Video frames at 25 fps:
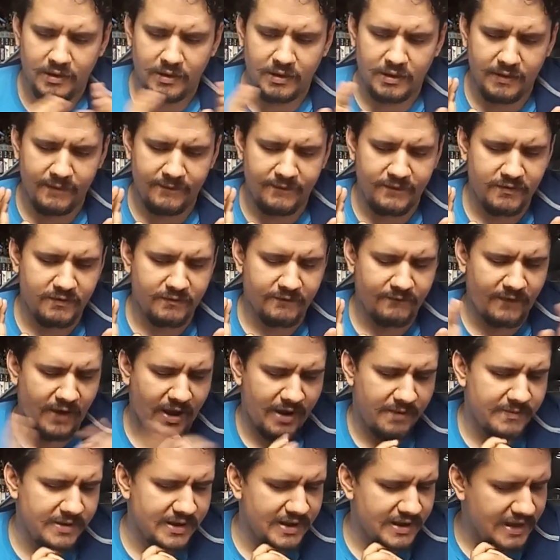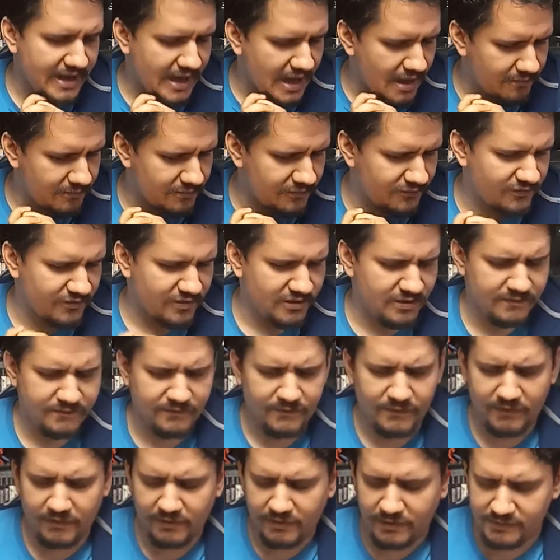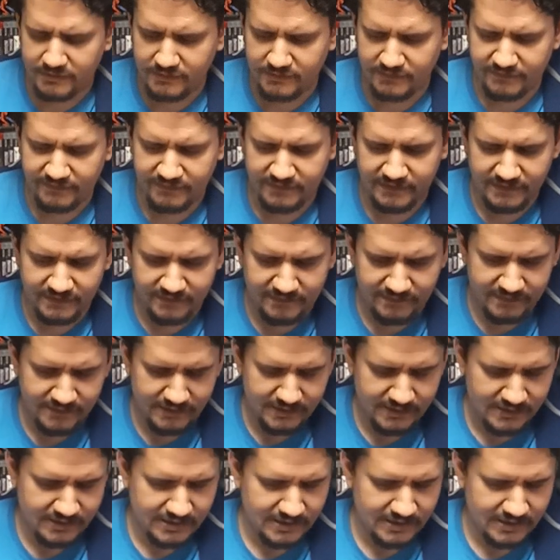if you can find me a Galvatron for under 60